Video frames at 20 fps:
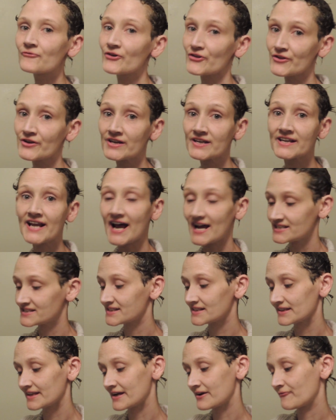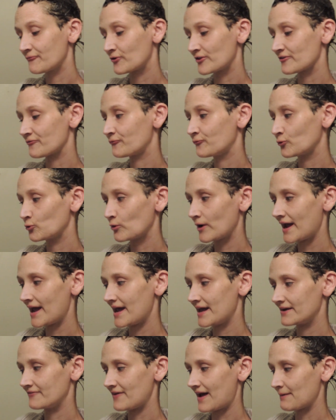it has like for the full
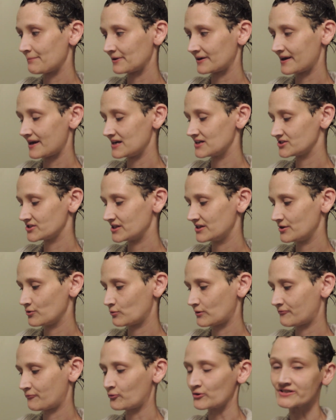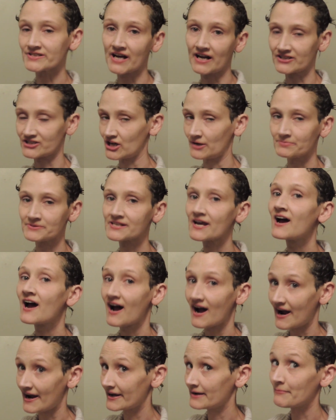head of application or for touch-ups.
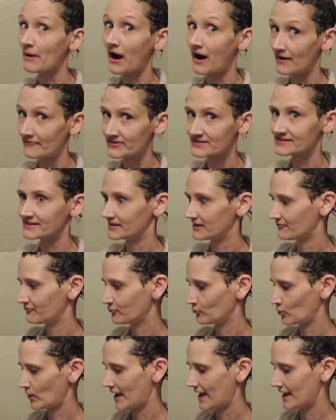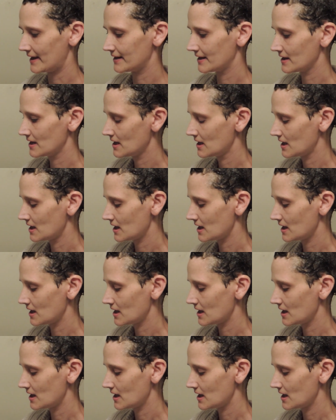I am obviously a full head.